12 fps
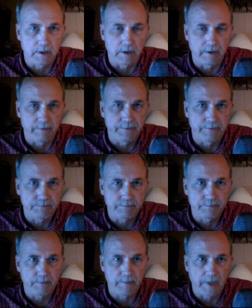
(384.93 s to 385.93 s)
of
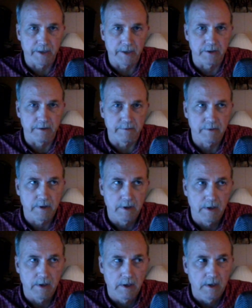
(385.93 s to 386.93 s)

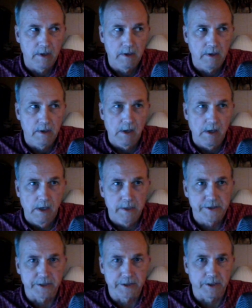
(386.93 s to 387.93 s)

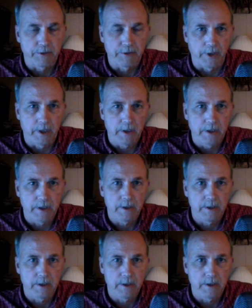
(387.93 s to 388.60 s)
1863,